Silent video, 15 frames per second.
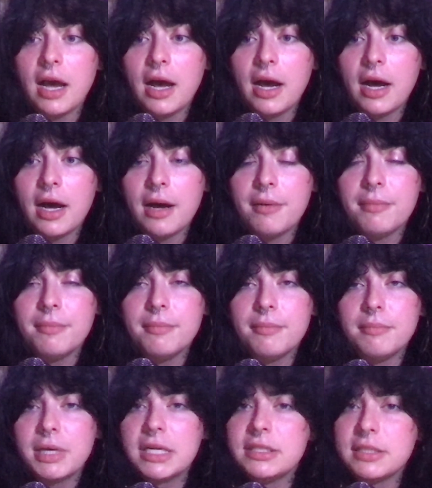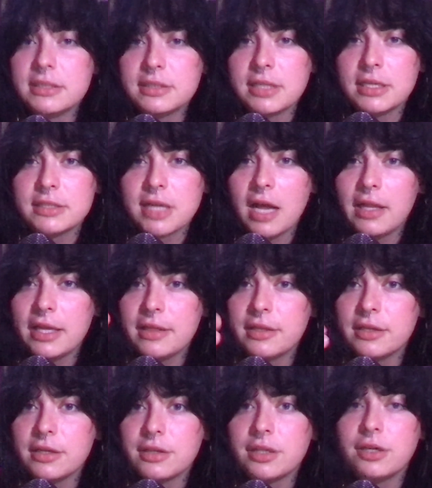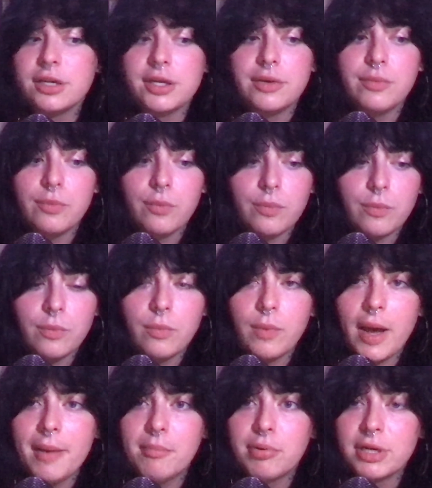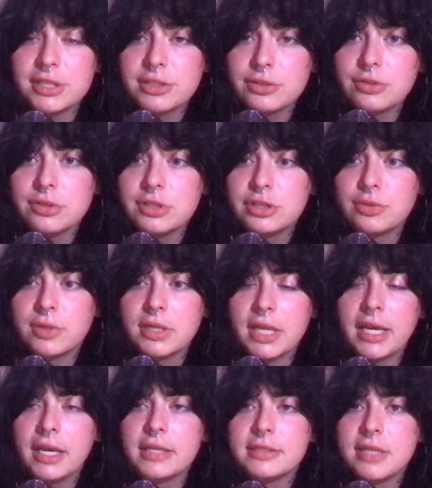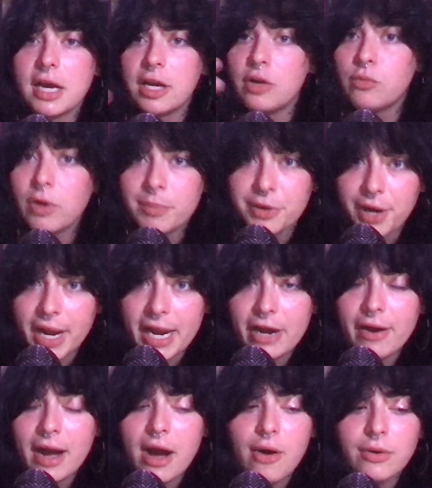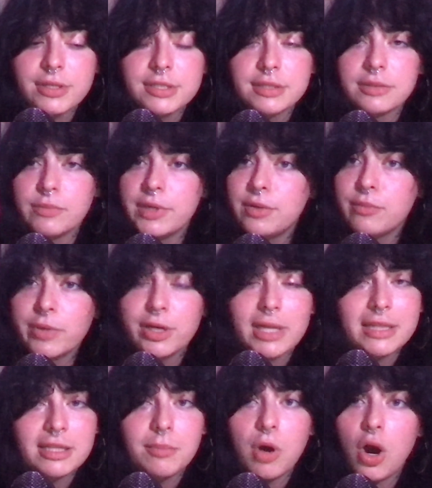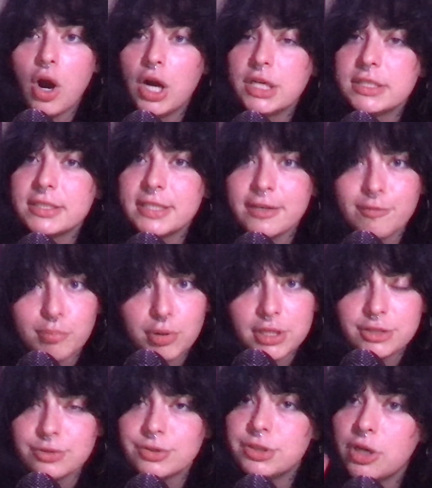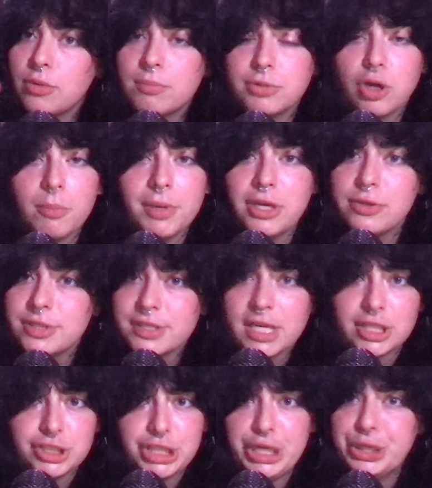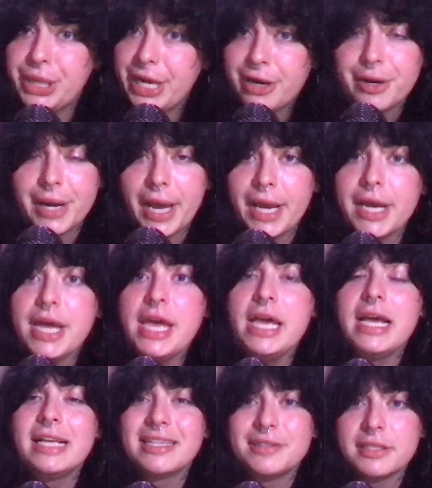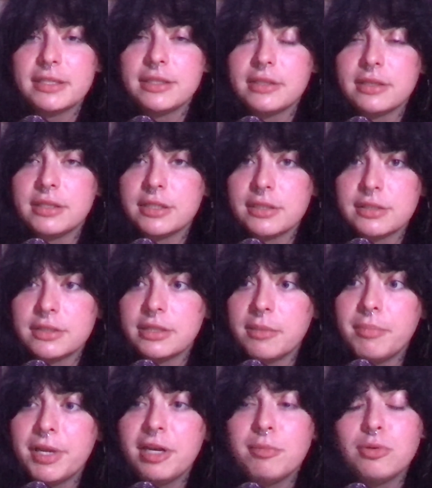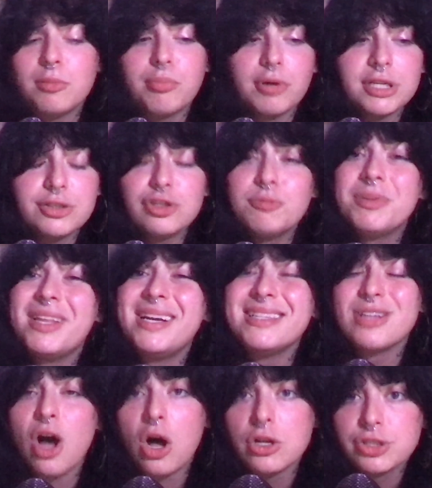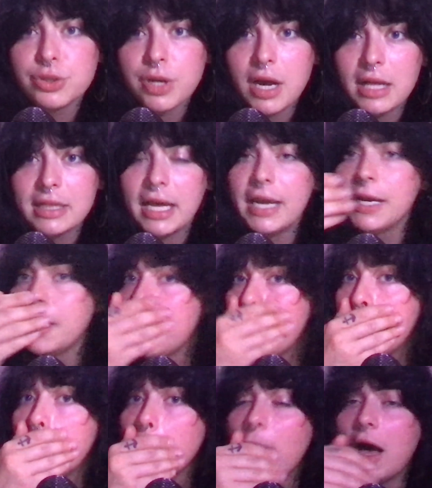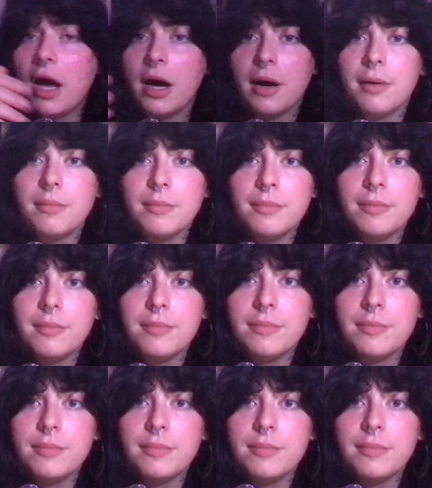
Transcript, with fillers: um, because it's it's got like the the good wet bristles where like it's not gonna rip your hair out. We don't we don't like them hard stiff bristles. Don't don't be using that shit in your hair. Okay, it's got the the the bendable bristles, but then it's also got like um